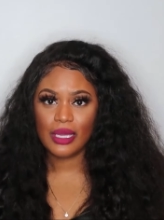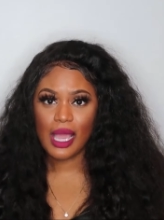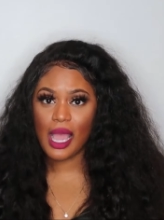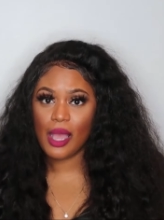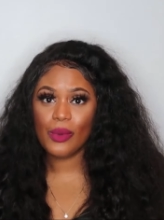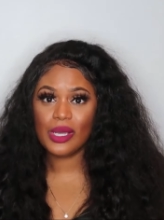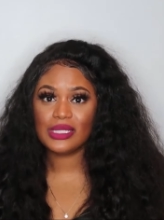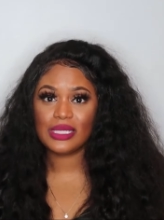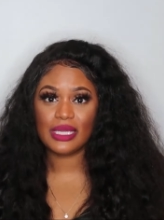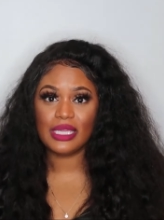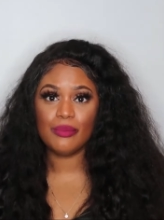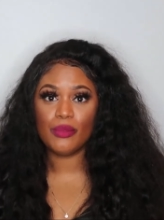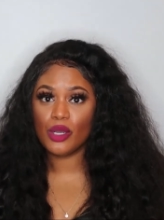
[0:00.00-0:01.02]
I
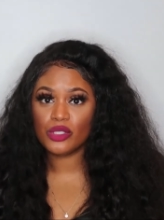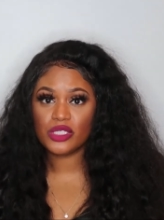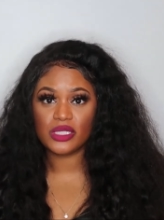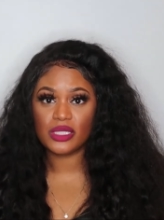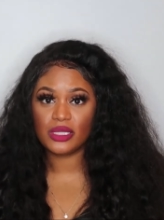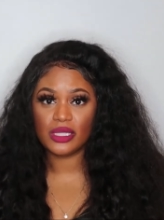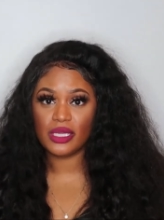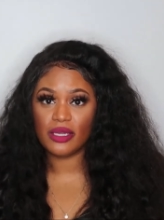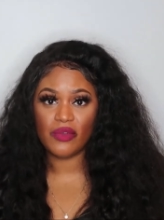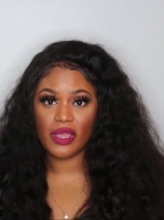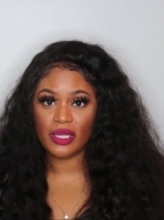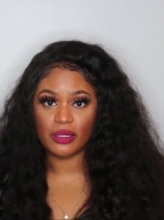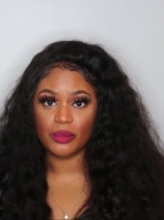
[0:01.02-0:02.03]
wasn't emotionally
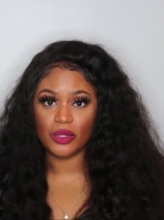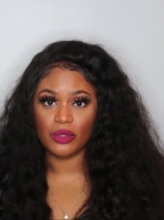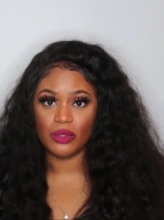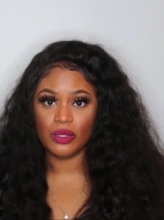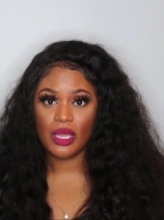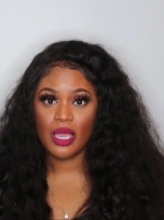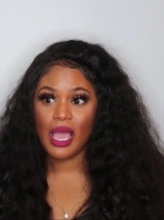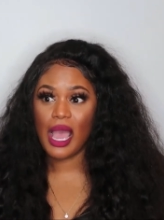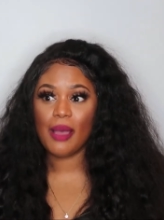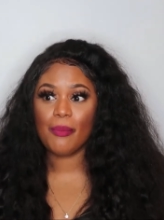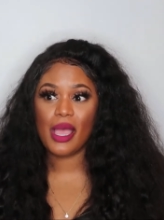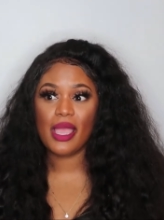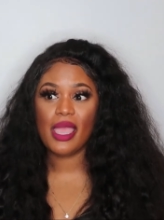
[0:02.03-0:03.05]
available. I
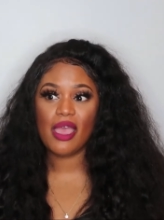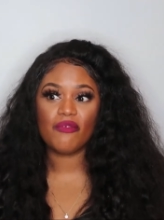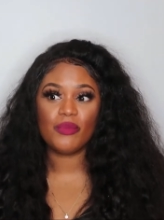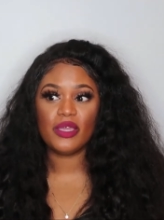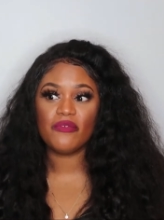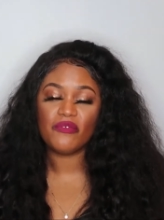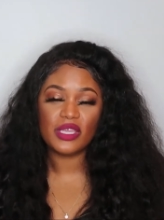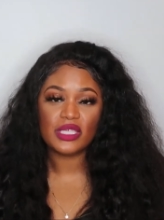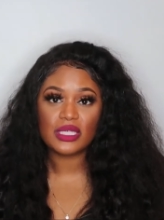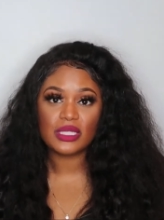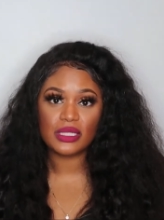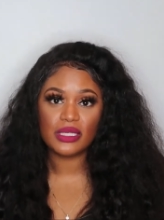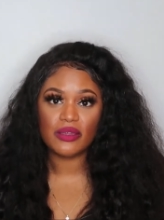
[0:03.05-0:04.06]
might have been
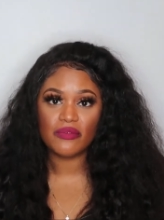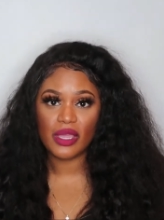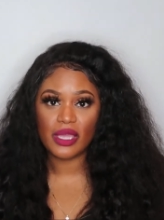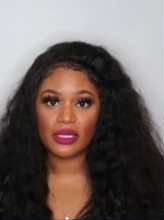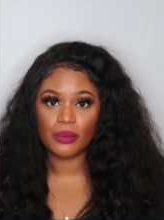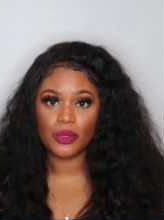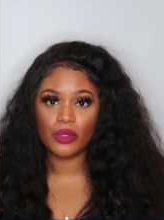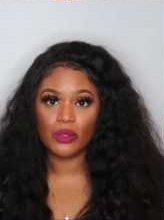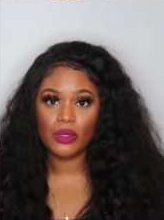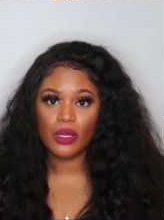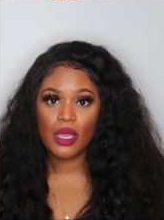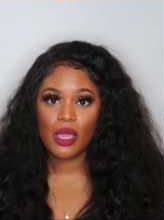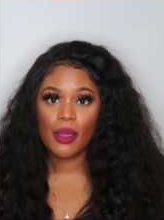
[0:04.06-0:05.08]
physically
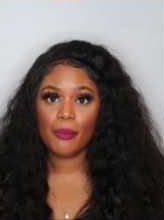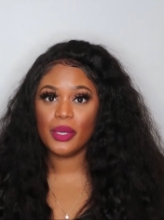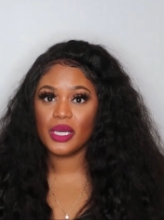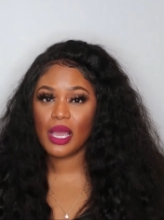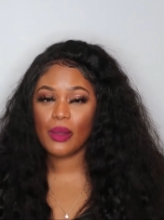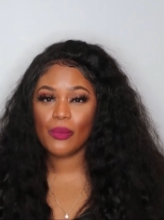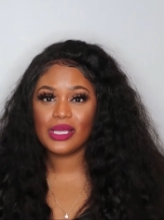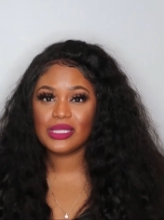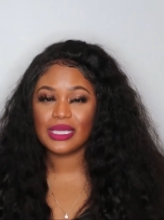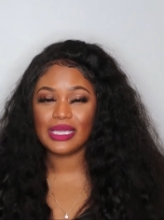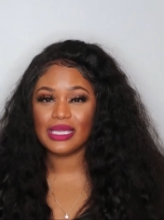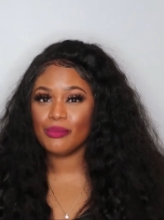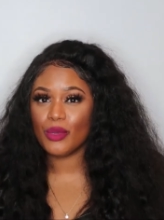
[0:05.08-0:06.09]
available, but I
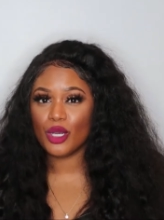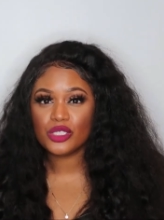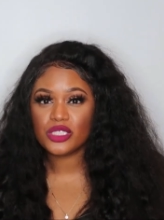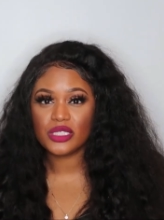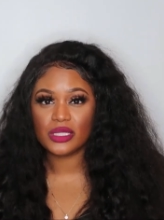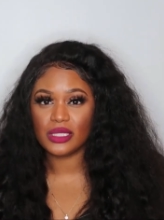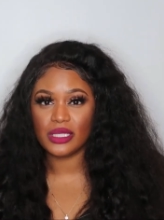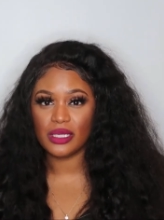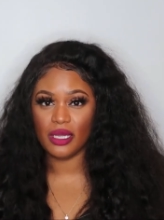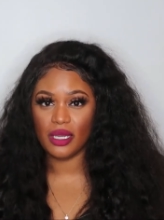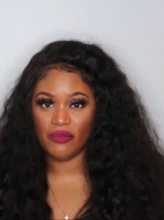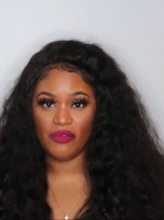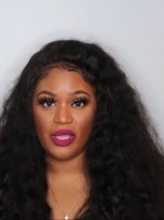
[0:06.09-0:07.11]
wasn't emotionally
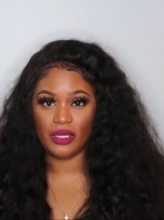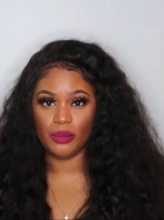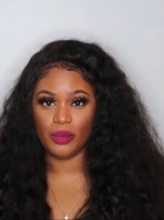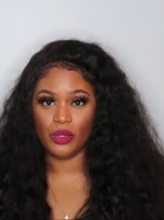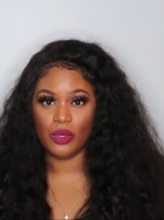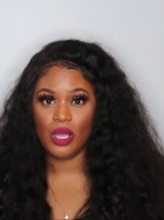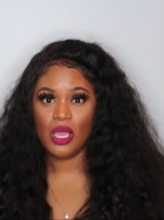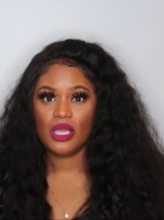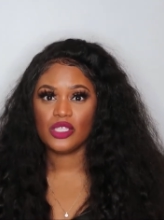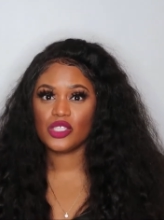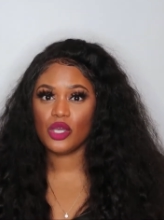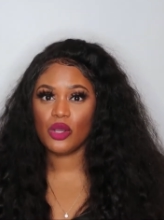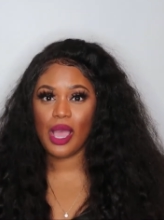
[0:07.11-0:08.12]
available.
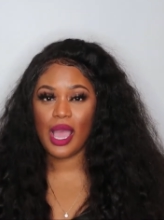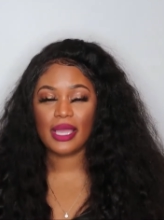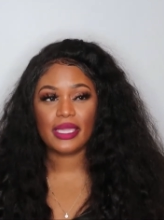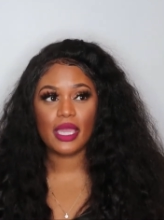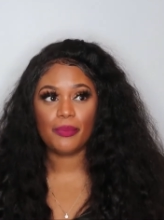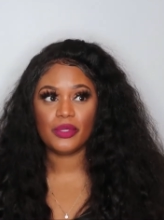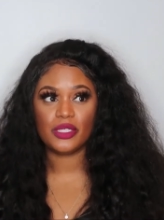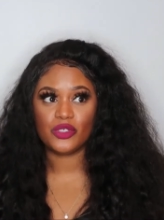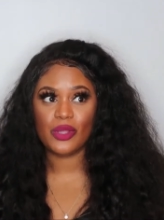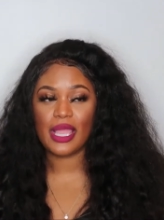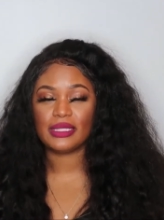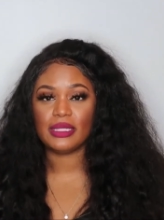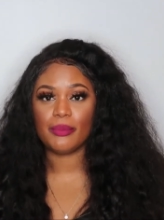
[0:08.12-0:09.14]
So I kept
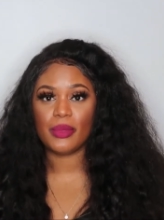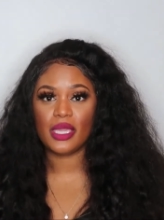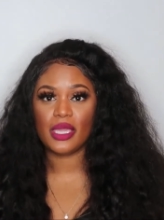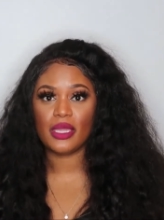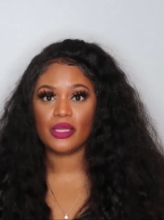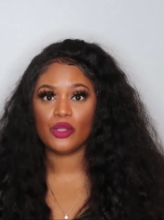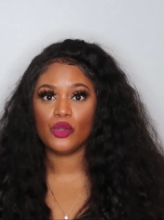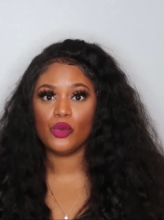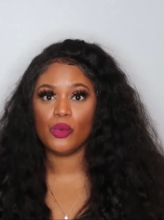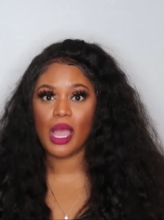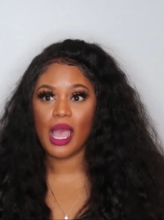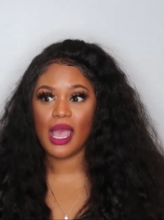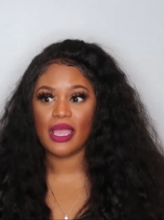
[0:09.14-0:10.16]
attracting men who
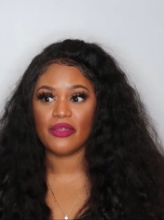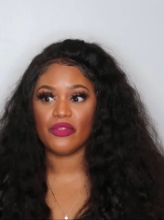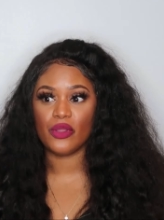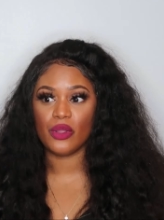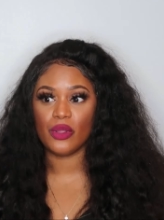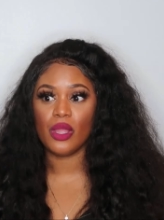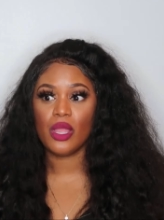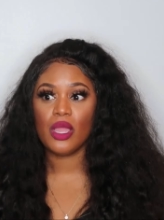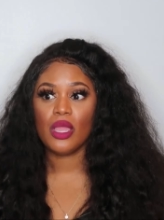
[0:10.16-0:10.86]
were either